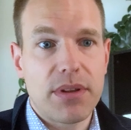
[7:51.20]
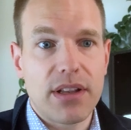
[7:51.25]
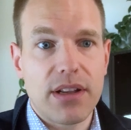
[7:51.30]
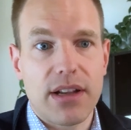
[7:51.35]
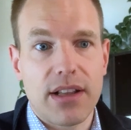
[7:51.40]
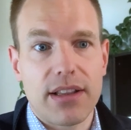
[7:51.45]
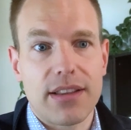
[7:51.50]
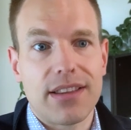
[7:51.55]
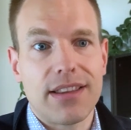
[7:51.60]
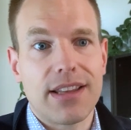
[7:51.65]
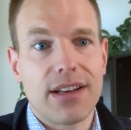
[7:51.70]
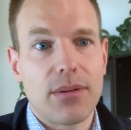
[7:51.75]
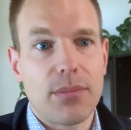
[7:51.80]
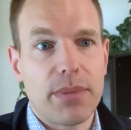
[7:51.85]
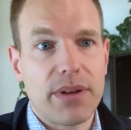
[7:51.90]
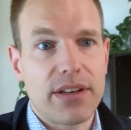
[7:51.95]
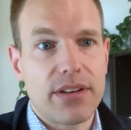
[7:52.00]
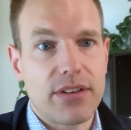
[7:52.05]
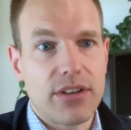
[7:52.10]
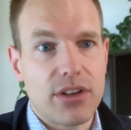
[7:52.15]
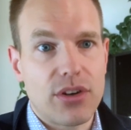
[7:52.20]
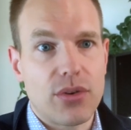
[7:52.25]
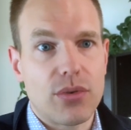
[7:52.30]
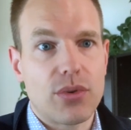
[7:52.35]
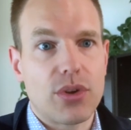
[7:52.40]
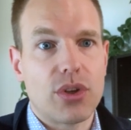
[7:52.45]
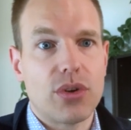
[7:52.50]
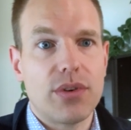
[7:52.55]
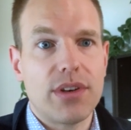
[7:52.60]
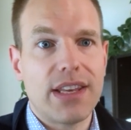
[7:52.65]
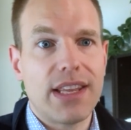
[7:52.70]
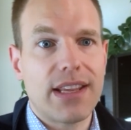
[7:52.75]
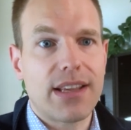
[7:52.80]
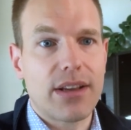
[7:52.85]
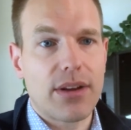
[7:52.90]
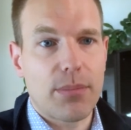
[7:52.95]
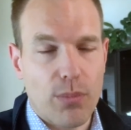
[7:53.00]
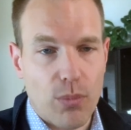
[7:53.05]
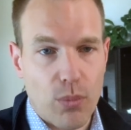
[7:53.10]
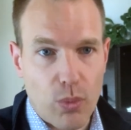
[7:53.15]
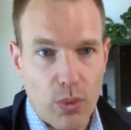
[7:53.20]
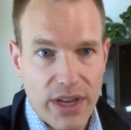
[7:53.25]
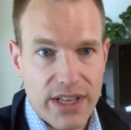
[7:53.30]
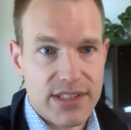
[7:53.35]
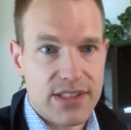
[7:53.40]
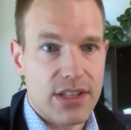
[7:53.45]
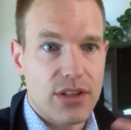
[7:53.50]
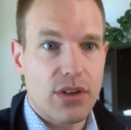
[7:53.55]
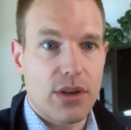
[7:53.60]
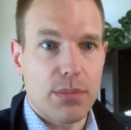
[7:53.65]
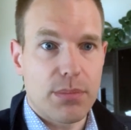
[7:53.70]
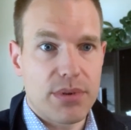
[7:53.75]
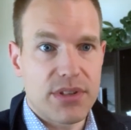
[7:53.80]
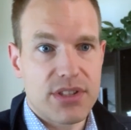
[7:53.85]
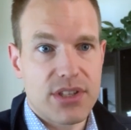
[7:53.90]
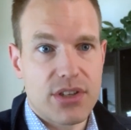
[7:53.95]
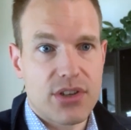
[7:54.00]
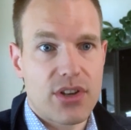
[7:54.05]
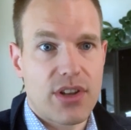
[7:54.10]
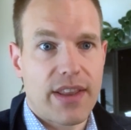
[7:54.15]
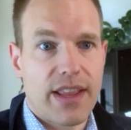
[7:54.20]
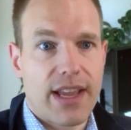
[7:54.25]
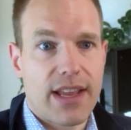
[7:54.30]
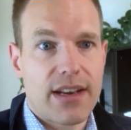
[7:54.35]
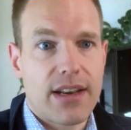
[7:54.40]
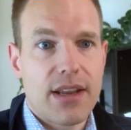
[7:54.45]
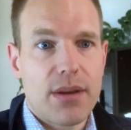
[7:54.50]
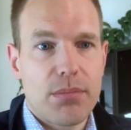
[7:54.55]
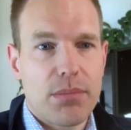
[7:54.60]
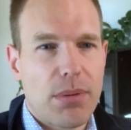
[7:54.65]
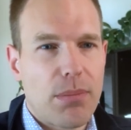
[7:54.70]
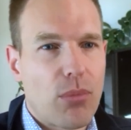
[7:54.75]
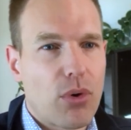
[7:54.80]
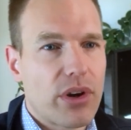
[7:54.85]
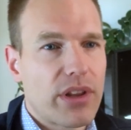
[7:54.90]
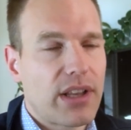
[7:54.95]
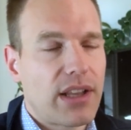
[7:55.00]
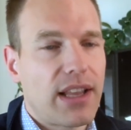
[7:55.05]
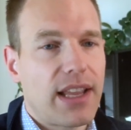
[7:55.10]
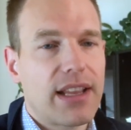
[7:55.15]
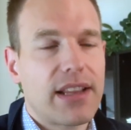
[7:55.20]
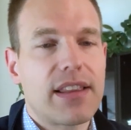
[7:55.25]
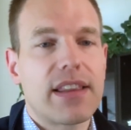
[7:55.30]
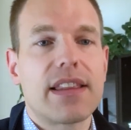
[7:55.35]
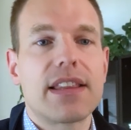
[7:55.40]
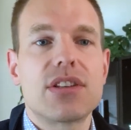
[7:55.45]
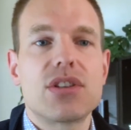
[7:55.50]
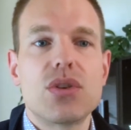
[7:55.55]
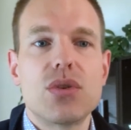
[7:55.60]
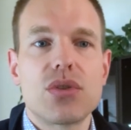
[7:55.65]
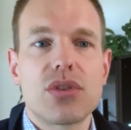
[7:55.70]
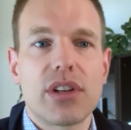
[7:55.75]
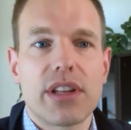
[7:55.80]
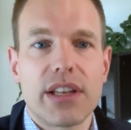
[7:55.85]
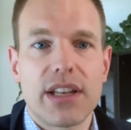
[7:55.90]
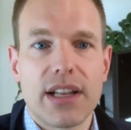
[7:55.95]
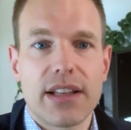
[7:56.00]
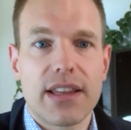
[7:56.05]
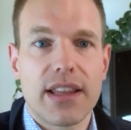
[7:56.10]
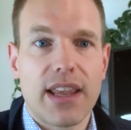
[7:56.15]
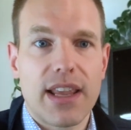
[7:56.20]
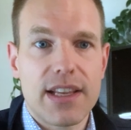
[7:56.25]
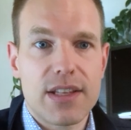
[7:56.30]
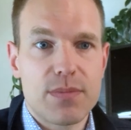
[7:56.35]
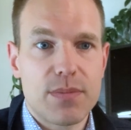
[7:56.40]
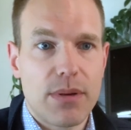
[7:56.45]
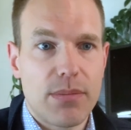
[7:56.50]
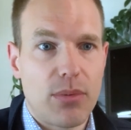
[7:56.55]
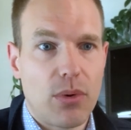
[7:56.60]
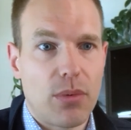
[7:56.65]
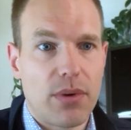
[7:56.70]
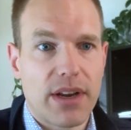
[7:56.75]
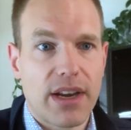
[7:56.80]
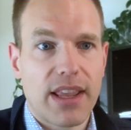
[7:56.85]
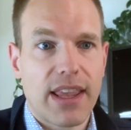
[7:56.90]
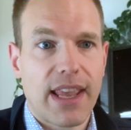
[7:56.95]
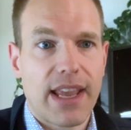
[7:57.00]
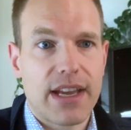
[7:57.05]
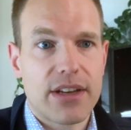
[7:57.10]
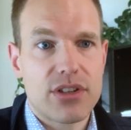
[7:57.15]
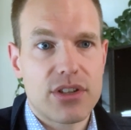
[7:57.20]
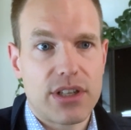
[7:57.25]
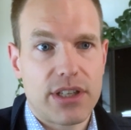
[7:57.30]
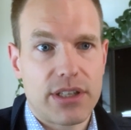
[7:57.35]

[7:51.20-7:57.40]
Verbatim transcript: be a little bit you know unique ways that you can position that, but more than likely that's usually not the case. People want to cash